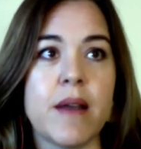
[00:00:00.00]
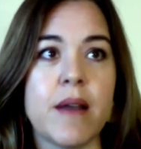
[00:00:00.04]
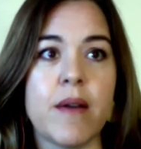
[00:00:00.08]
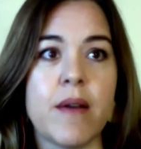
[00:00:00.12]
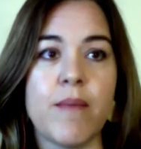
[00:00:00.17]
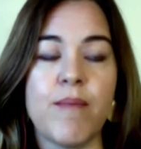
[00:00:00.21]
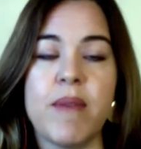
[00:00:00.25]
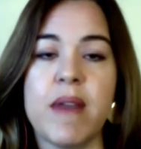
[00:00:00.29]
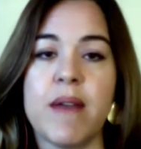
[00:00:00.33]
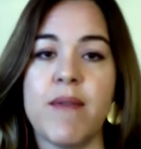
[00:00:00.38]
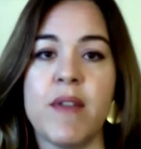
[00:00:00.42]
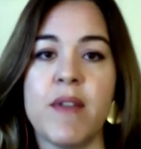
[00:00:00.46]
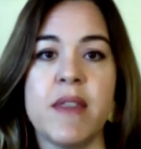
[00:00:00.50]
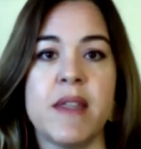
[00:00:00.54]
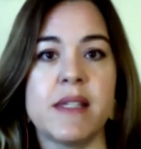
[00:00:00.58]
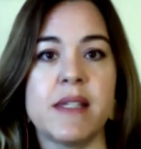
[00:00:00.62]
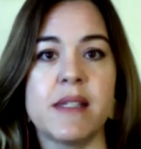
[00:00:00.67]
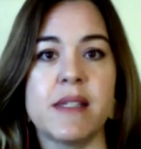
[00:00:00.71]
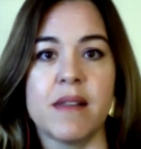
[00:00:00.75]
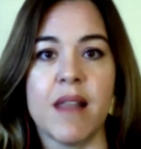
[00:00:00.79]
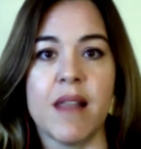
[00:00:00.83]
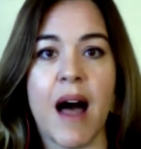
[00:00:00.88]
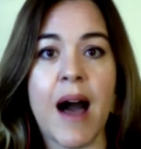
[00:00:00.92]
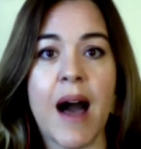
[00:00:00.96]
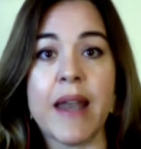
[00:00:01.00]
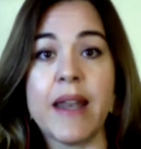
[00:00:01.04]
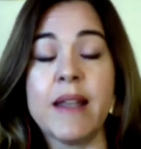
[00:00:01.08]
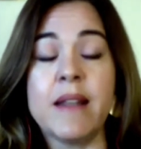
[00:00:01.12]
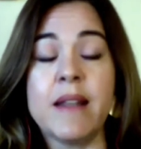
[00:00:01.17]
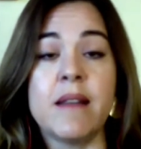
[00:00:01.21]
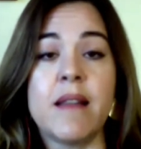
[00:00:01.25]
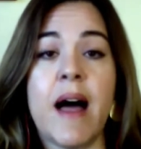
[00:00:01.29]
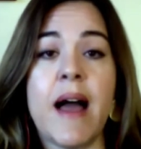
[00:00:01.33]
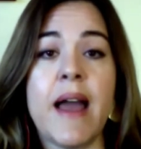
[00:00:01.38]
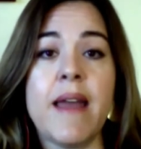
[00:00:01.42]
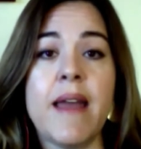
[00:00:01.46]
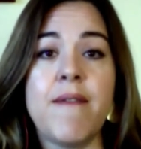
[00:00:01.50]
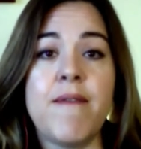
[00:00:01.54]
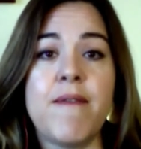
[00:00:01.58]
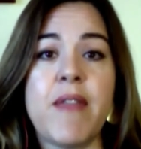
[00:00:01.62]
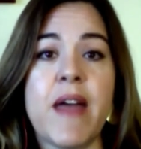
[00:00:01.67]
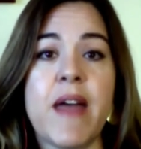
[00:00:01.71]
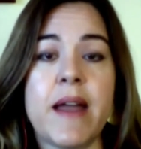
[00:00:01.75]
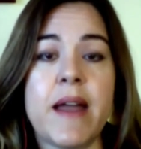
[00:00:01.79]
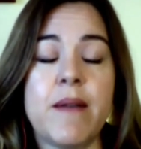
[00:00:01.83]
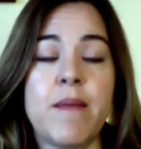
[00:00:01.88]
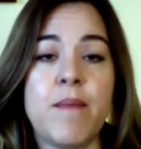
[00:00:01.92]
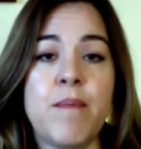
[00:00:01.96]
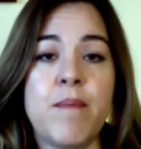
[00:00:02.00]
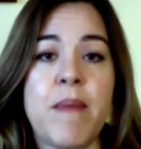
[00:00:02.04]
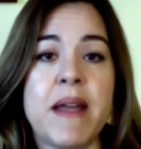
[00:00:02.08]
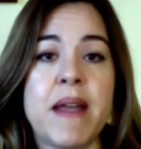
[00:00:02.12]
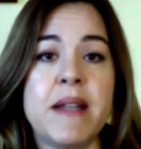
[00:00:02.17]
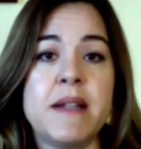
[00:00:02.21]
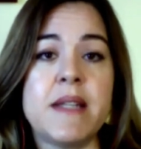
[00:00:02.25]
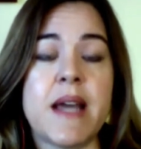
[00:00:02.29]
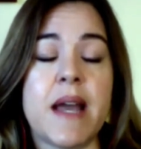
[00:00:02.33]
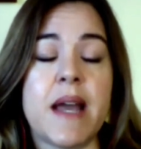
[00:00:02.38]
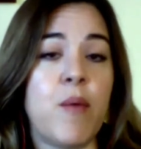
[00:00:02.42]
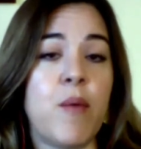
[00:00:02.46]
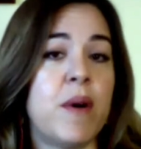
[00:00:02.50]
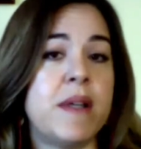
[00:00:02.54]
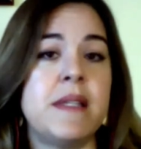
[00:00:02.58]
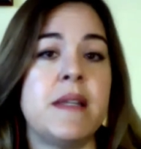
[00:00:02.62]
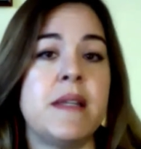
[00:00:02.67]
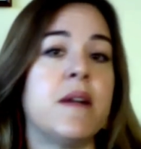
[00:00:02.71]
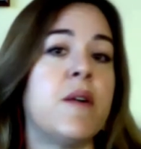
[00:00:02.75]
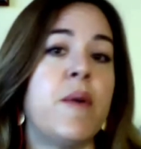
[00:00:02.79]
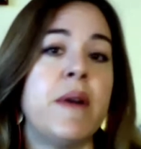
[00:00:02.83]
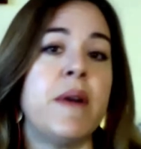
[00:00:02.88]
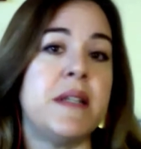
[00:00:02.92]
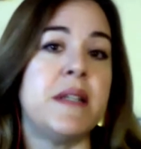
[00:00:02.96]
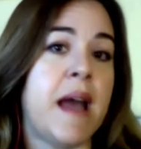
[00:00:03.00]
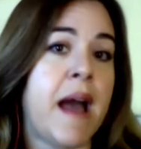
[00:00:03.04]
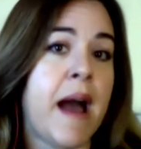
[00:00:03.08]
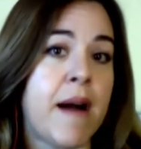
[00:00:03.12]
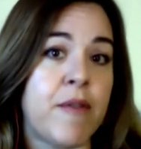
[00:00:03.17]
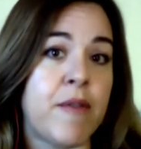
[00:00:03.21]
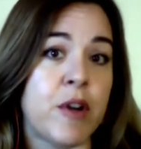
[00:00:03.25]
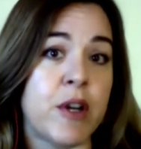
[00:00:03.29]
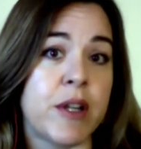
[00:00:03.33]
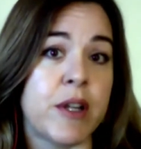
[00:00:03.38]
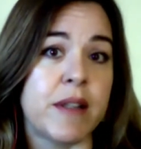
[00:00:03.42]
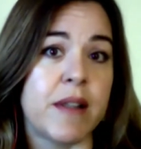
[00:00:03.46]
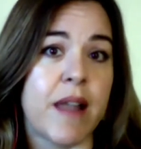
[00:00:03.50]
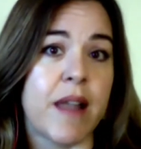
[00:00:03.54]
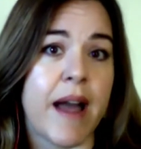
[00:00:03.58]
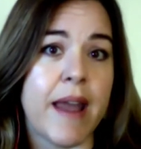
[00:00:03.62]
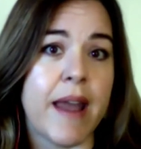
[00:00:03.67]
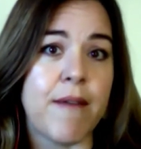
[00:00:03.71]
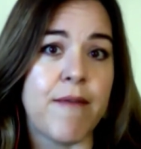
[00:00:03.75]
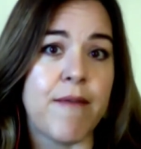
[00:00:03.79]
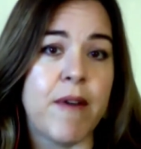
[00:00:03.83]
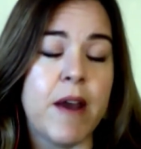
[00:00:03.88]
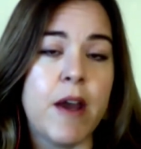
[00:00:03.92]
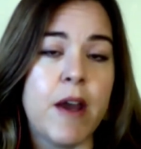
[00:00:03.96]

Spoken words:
given this lot in life that meant I wasn't going to have a good life.